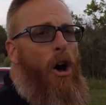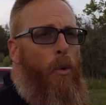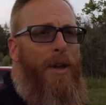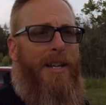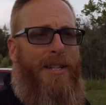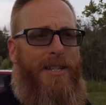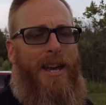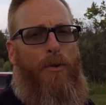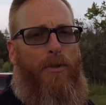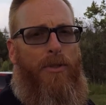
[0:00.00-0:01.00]
all we can
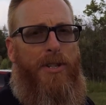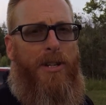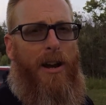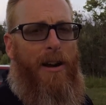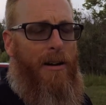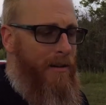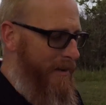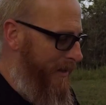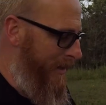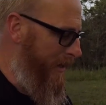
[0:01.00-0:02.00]
say with this car
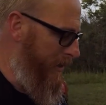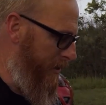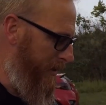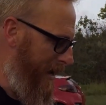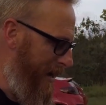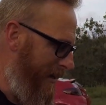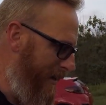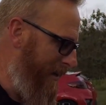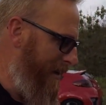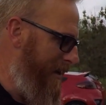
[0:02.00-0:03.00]
is that
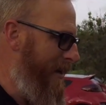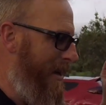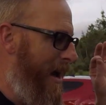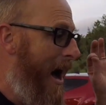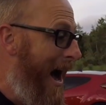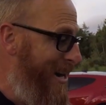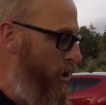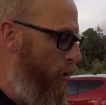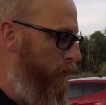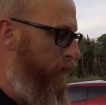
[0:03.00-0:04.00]
I
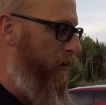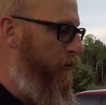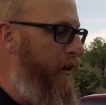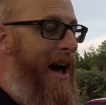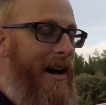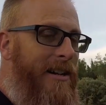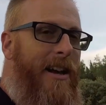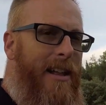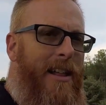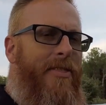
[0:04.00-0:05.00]
know for a fact
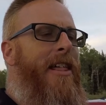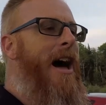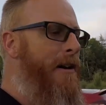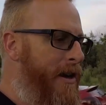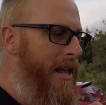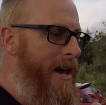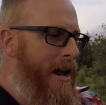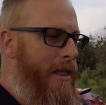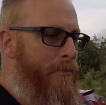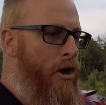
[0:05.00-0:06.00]
that I've hit it
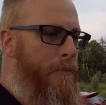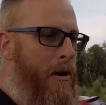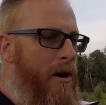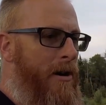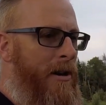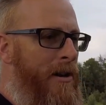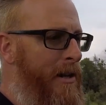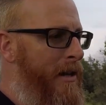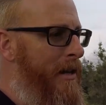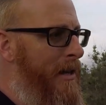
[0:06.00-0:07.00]
out of the ballpark
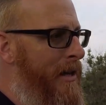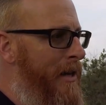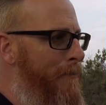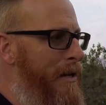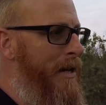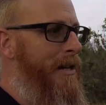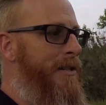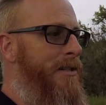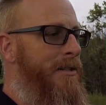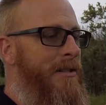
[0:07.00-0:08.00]

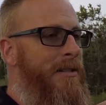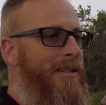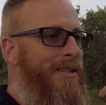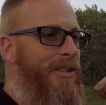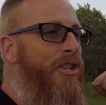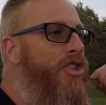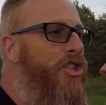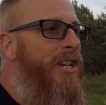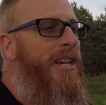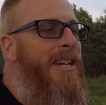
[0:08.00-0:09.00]
because
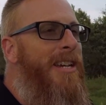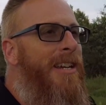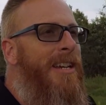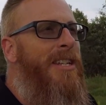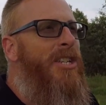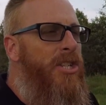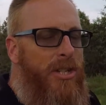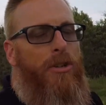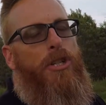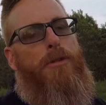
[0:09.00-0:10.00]
she is
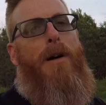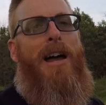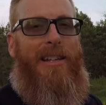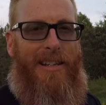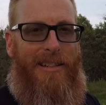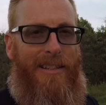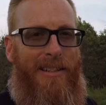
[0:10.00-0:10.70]
still smiling,